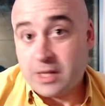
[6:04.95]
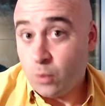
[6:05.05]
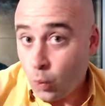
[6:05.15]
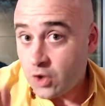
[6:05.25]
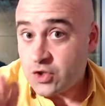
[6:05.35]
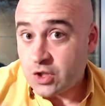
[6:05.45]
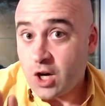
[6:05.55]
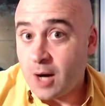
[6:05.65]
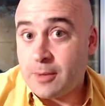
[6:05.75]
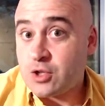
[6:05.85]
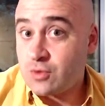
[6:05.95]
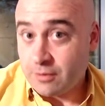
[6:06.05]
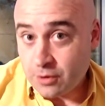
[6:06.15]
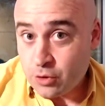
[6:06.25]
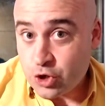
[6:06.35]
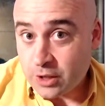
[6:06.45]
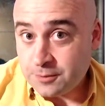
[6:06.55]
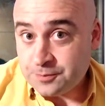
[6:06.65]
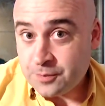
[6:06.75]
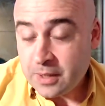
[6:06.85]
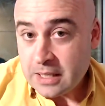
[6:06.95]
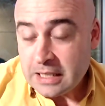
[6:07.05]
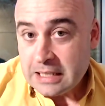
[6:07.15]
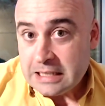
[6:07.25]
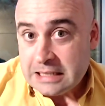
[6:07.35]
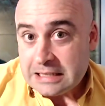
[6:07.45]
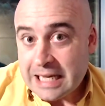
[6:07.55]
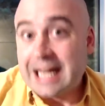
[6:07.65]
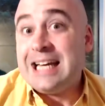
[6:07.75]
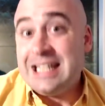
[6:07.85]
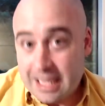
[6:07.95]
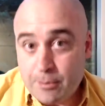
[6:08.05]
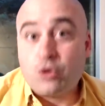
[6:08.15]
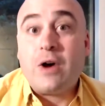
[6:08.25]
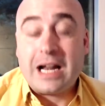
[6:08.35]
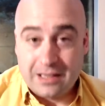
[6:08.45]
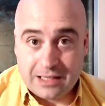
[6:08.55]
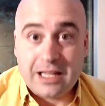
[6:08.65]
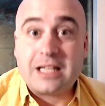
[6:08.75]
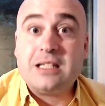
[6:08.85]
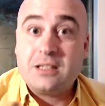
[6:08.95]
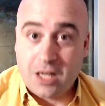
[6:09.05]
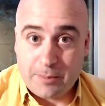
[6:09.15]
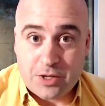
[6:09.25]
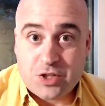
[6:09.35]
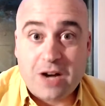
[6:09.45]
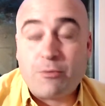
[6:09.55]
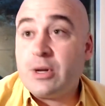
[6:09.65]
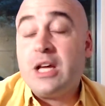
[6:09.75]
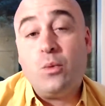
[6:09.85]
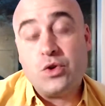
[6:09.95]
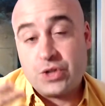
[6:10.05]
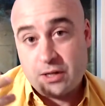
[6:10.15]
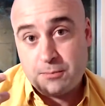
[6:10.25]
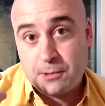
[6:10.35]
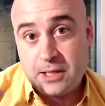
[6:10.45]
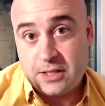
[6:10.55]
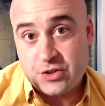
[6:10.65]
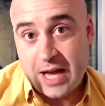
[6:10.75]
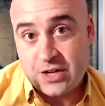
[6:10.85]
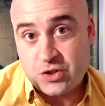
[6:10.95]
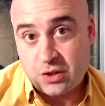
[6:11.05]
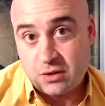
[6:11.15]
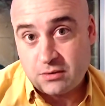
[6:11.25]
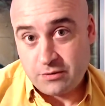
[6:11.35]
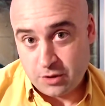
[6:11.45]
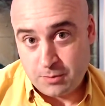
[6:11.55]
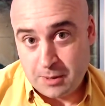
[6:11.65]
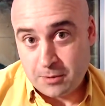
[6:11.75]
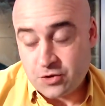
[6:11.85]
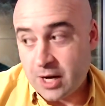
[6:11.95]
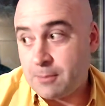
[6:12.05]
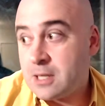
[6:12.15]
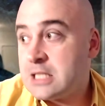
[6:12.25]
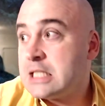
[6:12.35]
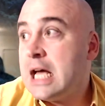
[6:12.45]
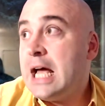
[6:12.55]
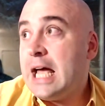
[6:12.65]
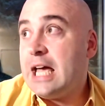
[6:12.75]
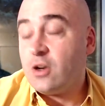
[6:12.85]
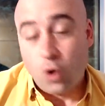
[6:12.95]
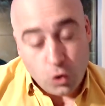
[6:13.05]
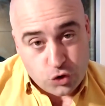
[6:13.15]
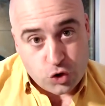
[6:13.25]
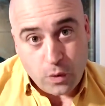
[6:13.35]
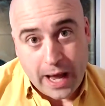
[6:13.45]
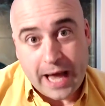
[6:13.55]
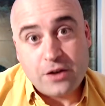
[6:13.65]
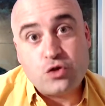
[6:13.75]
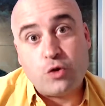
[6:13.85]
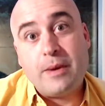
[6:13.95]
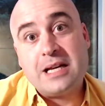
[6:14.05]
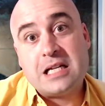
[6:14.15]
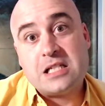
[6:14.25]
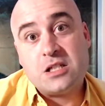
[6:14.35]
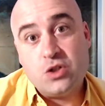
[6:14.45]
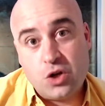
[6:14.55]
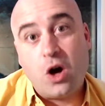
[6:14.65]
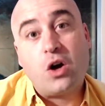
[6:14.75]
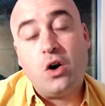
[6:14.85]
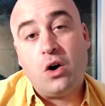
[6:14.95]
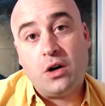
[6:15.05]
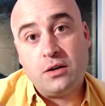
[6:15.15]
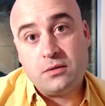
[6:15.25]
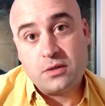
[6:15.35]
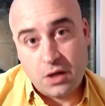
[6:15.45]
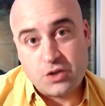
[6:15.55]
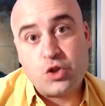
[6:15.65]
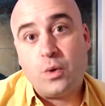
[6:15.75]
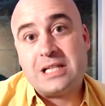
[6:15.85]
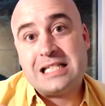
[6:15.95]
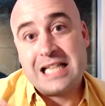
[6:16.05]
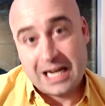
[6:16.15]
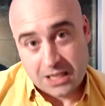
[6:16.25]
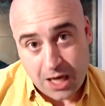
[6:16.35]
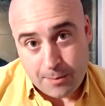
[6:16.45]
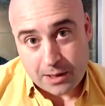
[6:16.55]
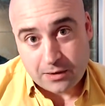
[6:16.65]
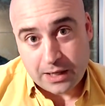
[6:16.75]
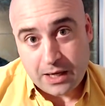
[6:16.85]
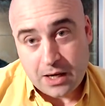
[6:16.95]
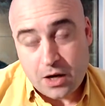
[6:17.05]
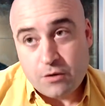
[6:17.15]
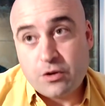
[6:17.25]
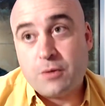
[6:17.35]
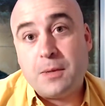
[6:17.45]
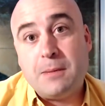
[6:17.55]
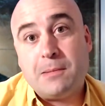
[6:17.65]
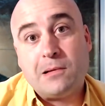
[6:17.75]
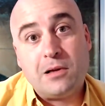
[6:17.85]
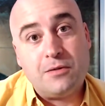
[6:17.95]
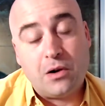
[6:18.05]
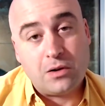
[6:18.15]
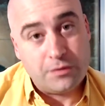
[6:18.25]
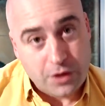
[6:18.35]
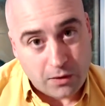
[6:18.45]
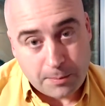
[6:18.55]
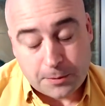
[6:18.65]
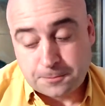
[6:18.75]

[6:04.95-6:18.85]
It wasn't a communist revolution. They had a democratically elected communist government. It was a complete disaster for the people of Cyprus. It also had tremendous knock-on consequences economically for the people of all of Europe.